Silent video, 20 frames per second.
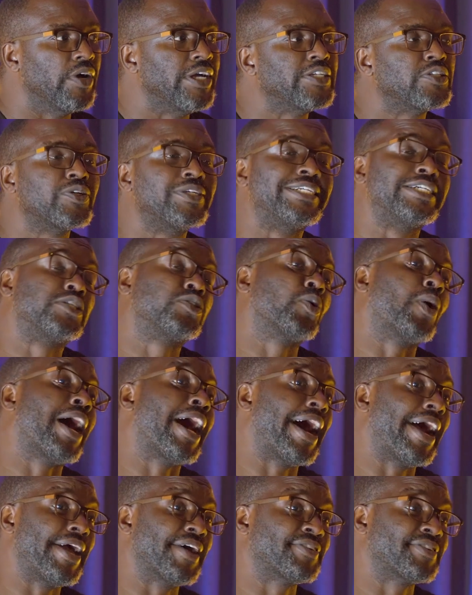going to need to
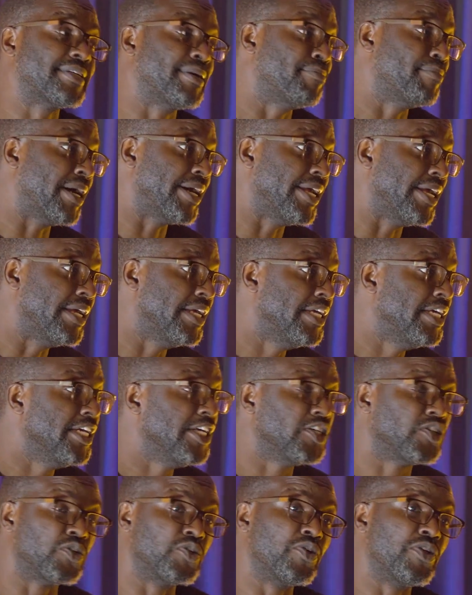hire somebody
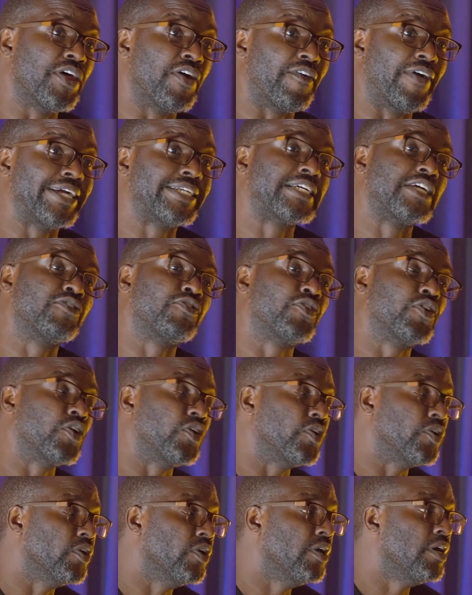to do the writing for
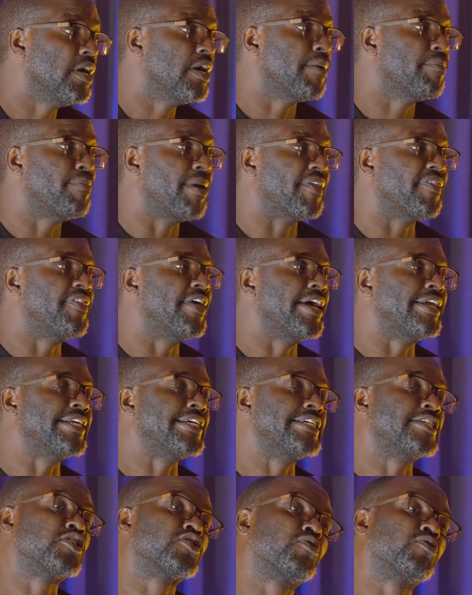you. But then it's